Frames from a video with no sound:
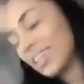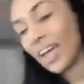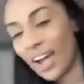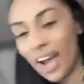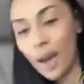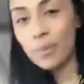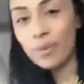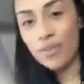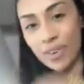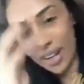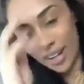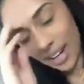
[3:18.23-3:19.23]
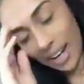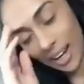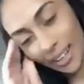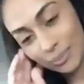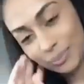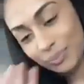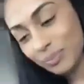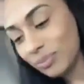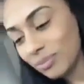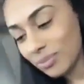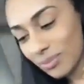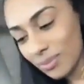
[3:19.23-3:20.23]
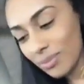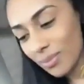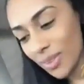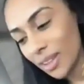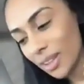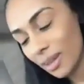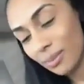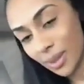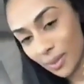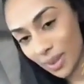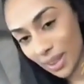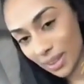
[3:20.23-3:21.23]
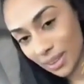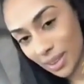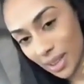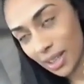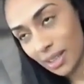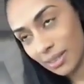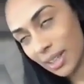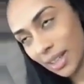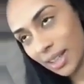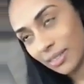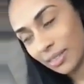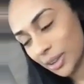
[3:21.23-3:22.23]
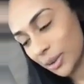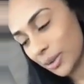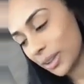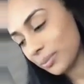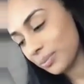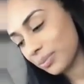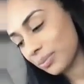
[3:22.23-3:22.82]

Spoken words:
Yeah, I prefer a man with like a kid for sure.